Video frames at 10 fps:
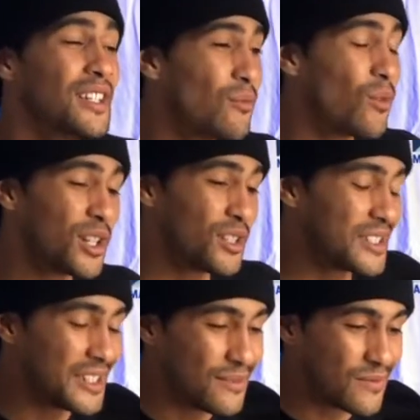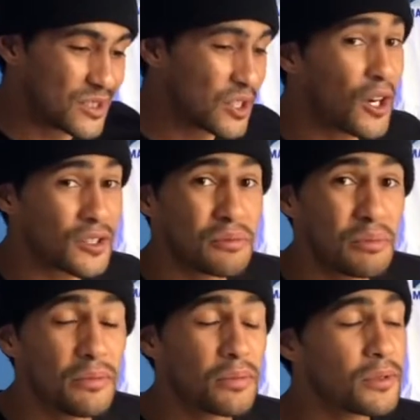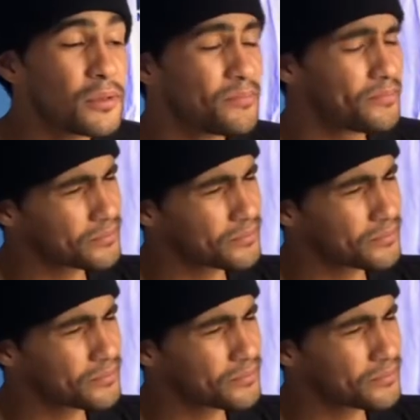wanted to even talk to people.